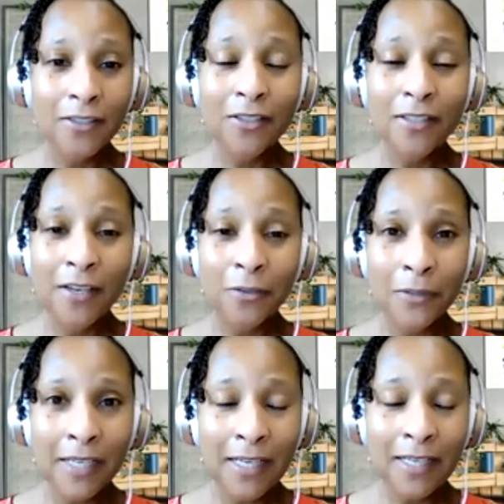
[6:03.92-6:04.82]
that you
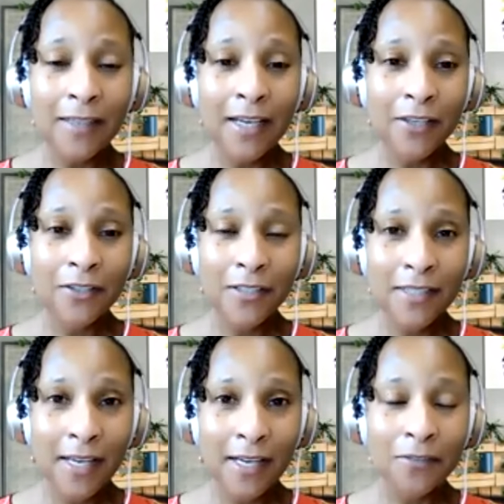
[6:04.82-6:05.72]
need and that you're
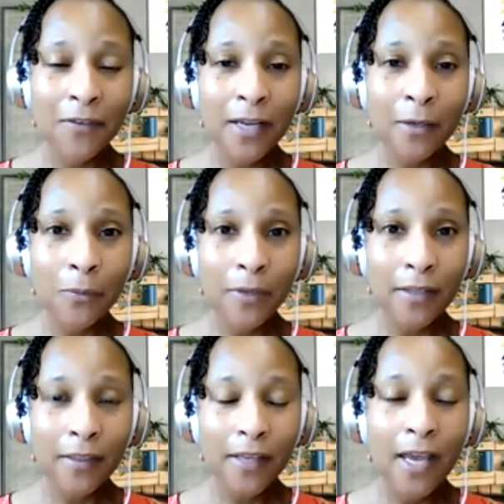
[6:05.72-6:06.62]
satisfied
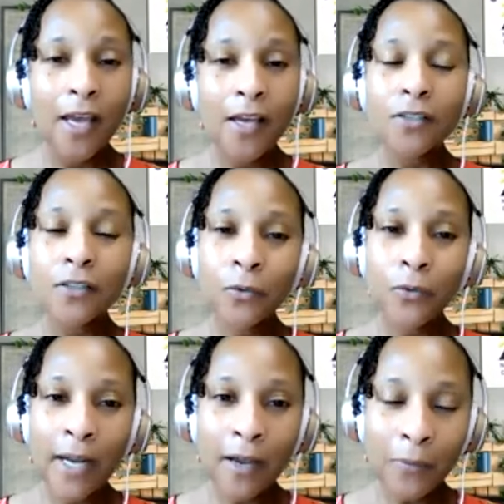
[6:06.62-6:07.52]
with. So
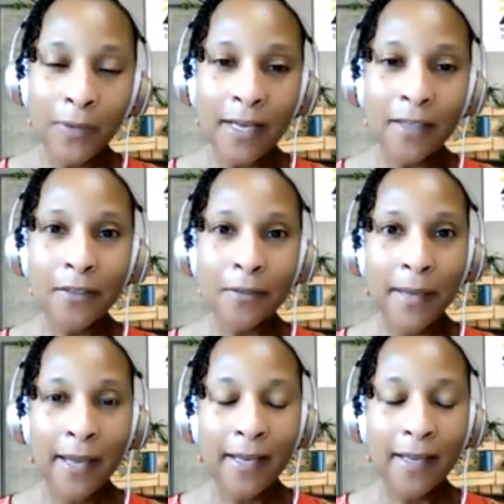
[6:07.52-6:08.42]
now, when I look
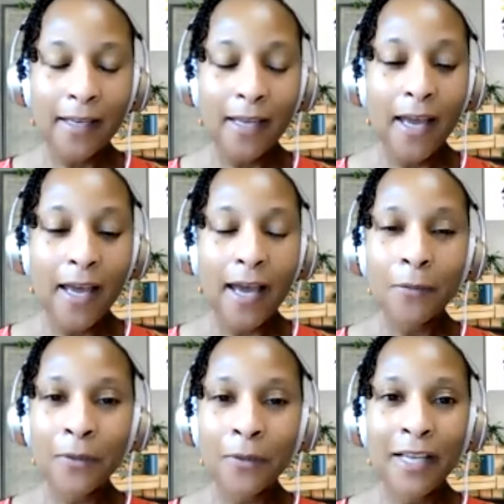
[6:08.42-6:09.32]
back, I
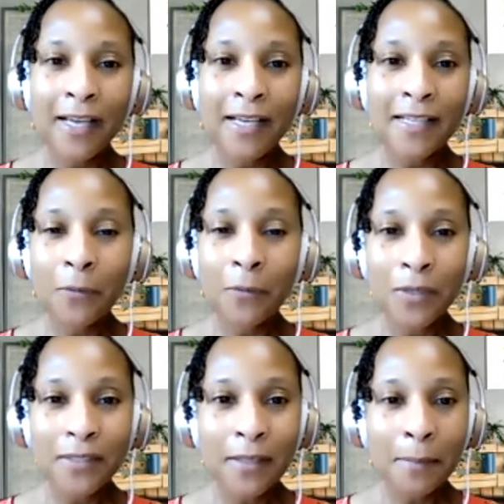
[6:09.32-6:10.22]
realize that
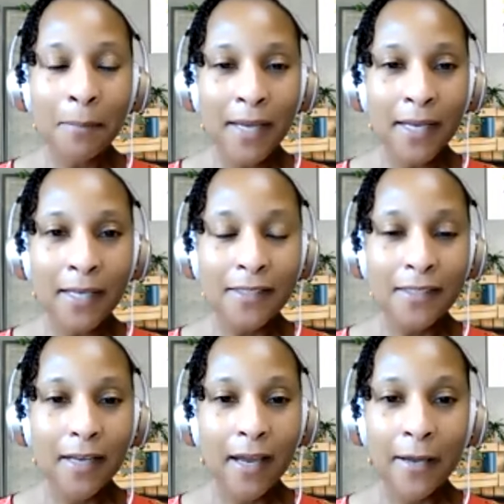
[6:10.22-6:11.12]
wasn't the best
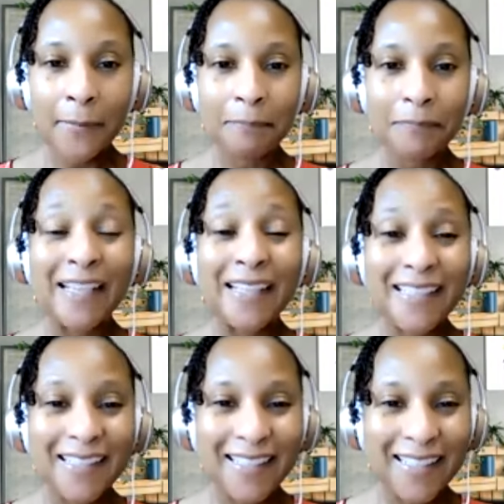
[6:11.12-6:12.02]
um,
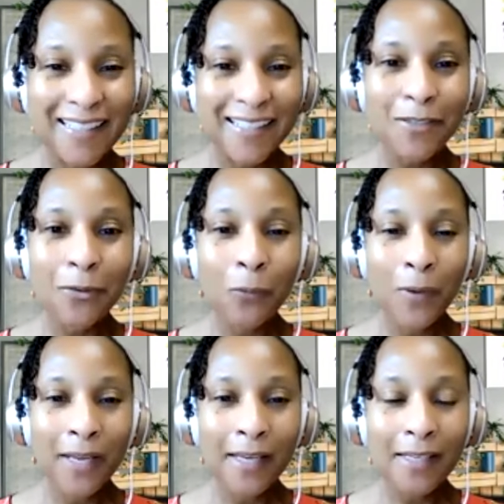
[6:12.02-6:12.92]
decision to
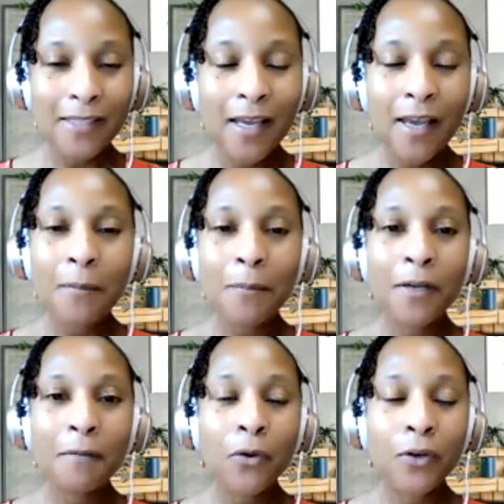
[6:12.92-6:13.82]
wait but
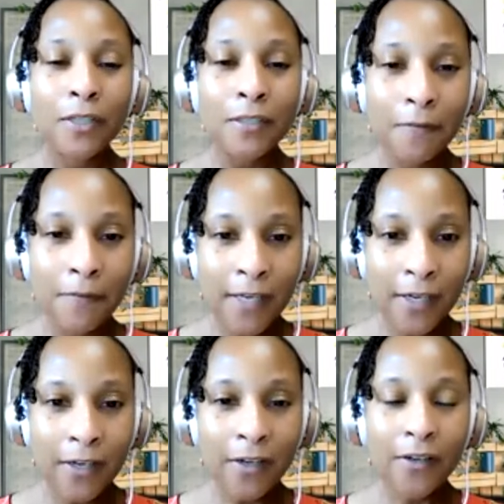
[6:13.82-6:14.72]
of course,
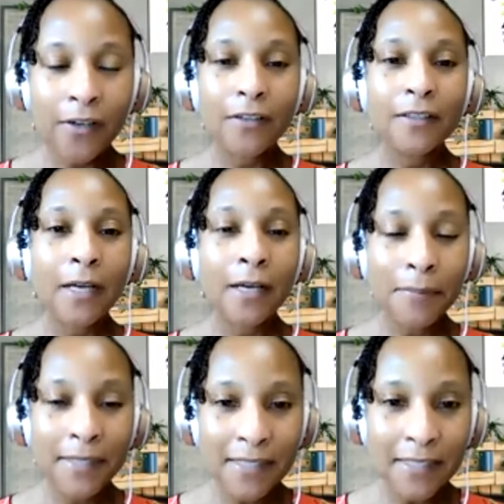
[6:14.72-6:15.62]
fear, a
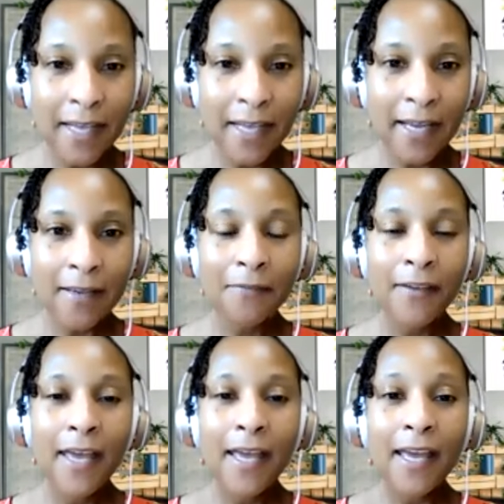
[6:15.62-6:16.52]
busy life.
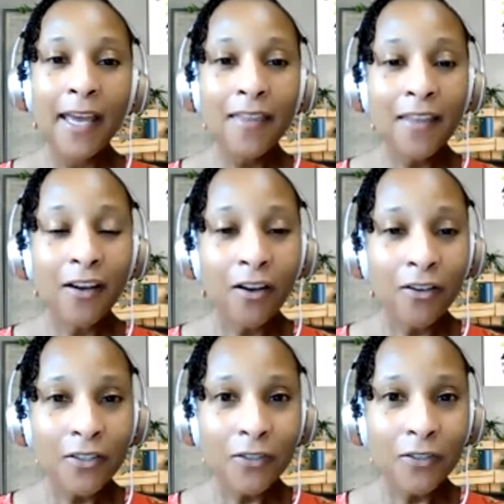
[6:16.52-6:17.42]
And then
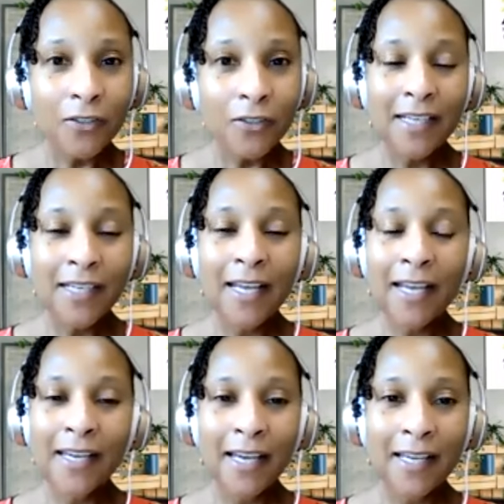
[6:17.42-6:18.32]
also, Sandy,
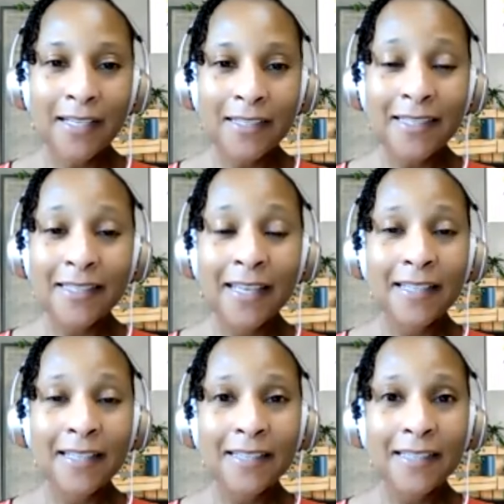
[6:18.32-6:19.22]
I can honestly say
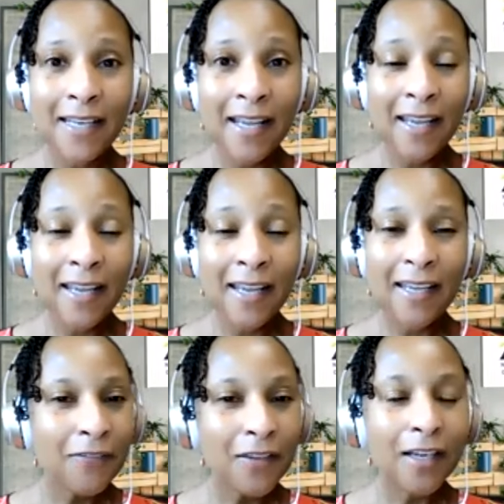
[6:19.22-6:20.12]
this today,
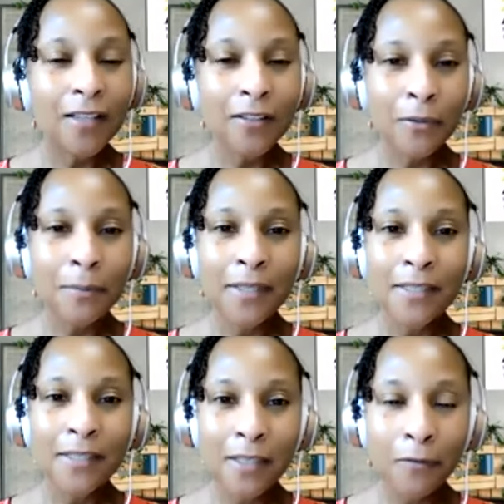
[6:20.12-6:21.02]
even a little bit
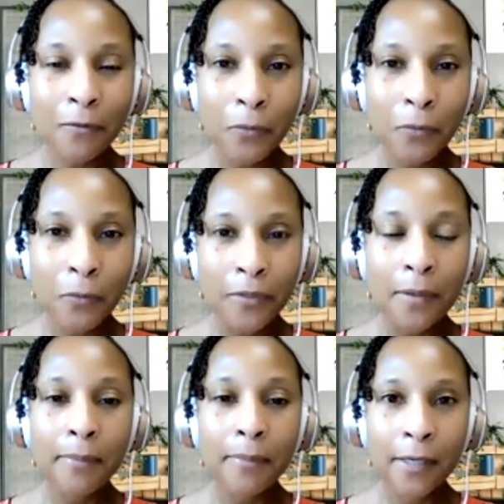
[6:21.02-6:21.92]
of self worth
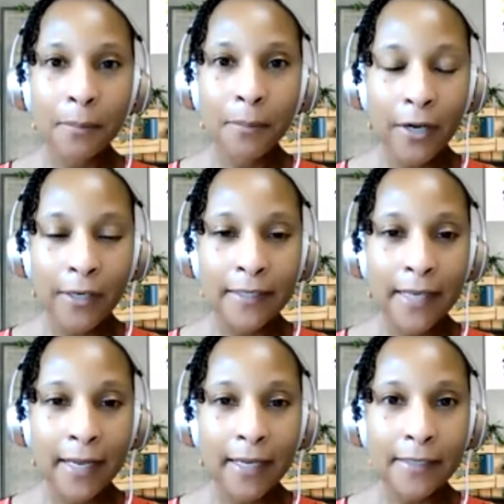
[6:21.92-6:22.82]
played a part in
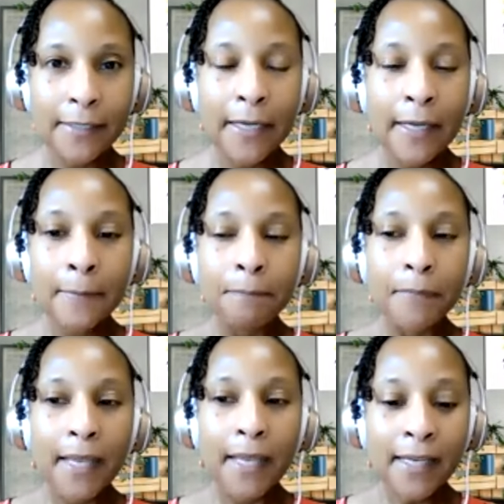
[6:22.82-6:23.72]
that.
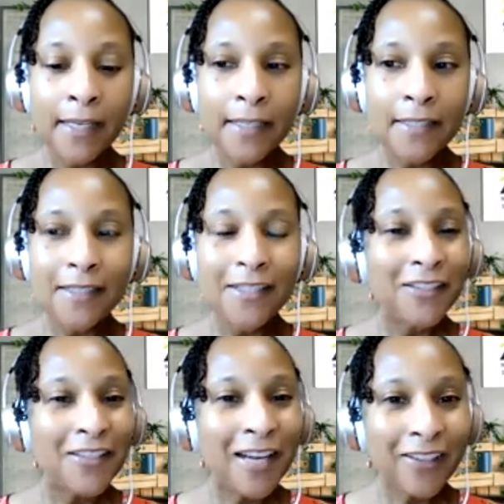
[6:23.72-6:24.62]
And
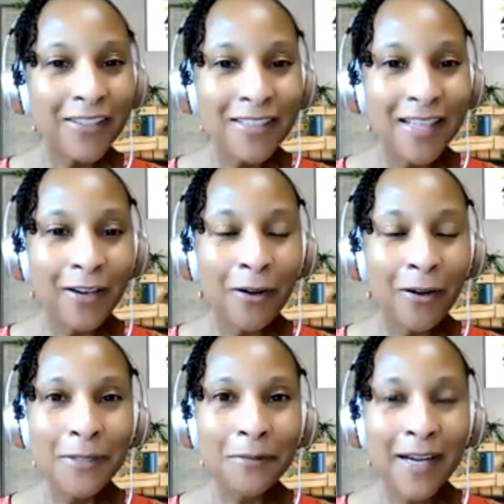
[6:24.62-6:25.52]
your doctor's not
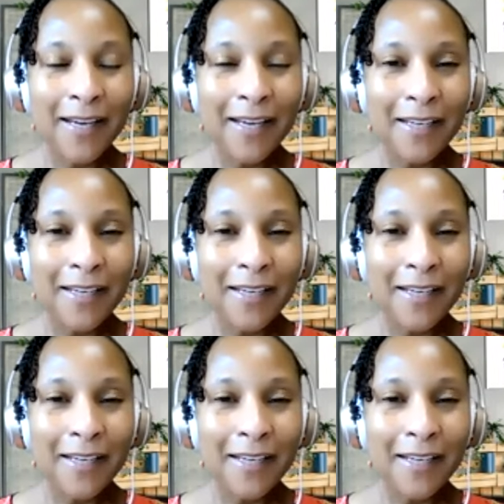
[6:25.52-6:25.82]
always right.